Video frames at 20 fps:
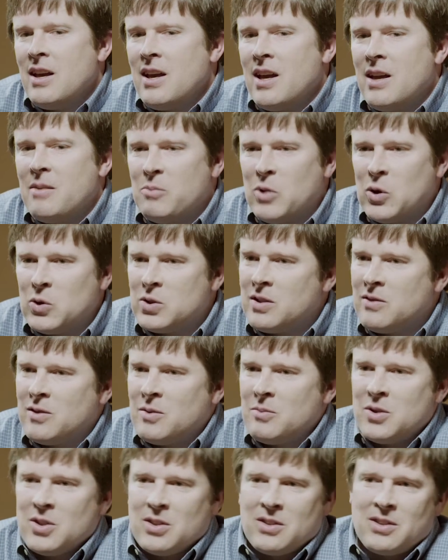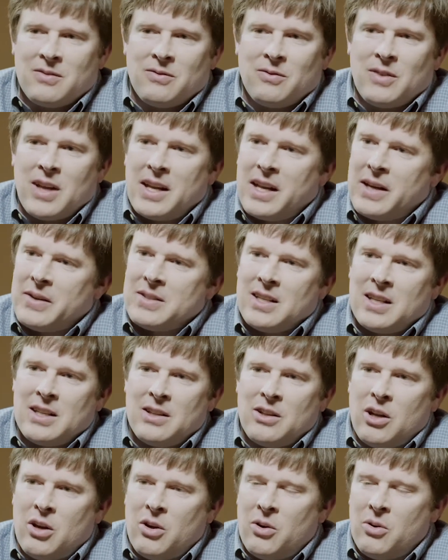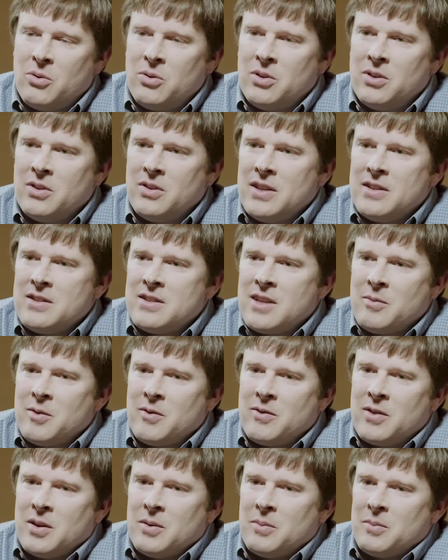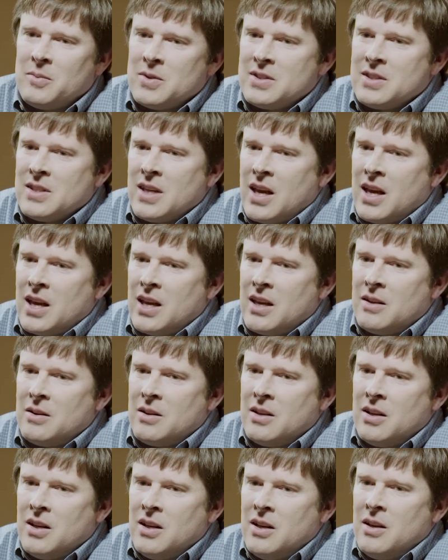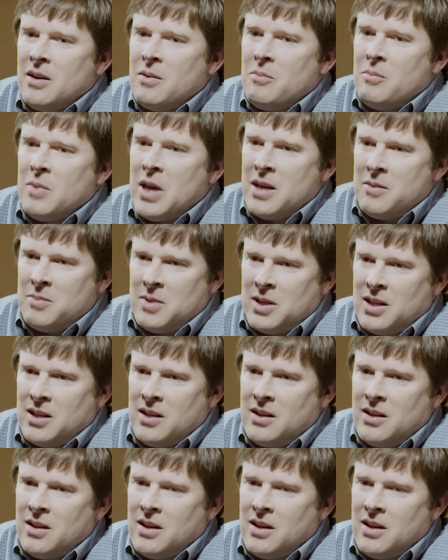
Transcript: and most of them just flat out said no, and some of them said maybe.